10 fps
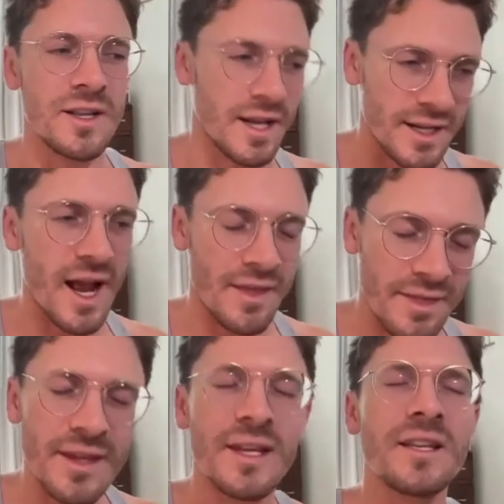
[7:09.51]
like, I
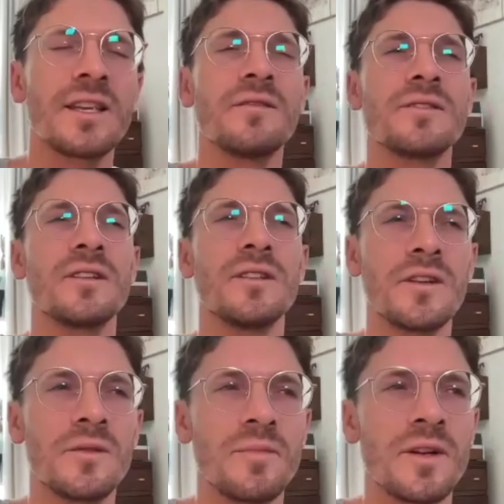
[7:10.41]
think it gives a
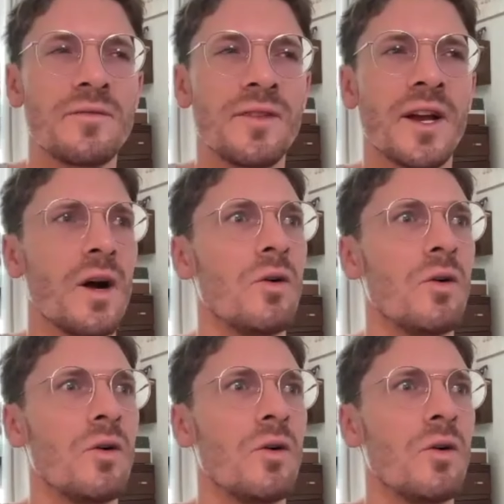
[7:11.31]
little bit of like,